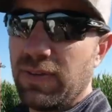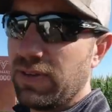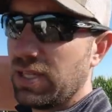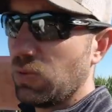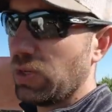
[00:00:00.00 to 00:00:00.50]

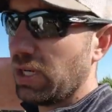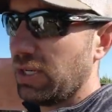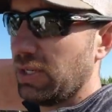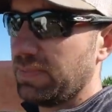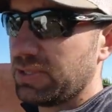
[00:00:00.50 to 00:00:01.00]
everything wired
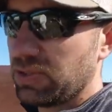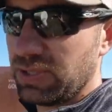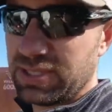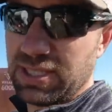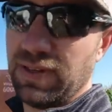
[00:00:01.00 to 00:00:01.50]
up so
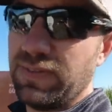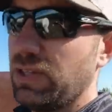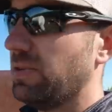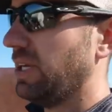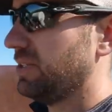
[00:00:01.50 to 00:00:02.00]
it's
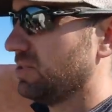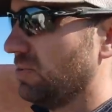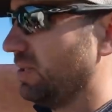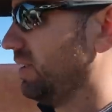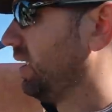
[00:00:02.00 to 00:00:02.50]
safetied, right? So
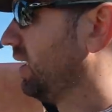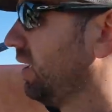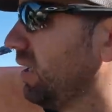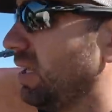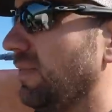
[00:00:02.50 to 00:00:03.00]
when,
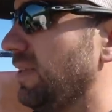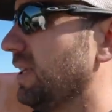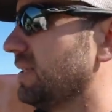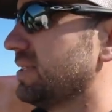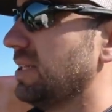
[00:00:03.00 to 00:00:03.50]
if you
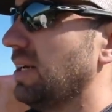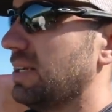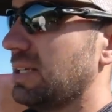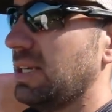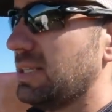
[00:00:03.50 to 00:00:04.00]
get stuck,
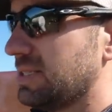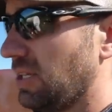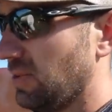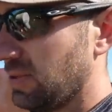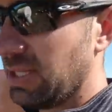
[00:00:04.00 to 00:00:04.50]
kicks
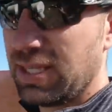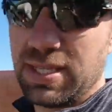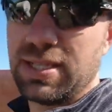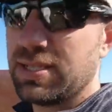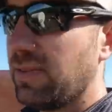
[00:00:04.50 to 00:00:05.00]
out, it
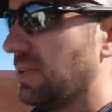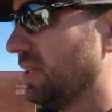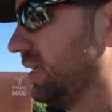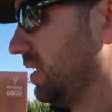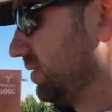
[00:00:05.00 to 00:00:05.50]
kicks
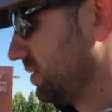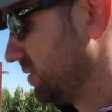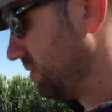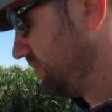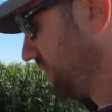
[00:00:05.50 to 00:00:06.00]
everything out. So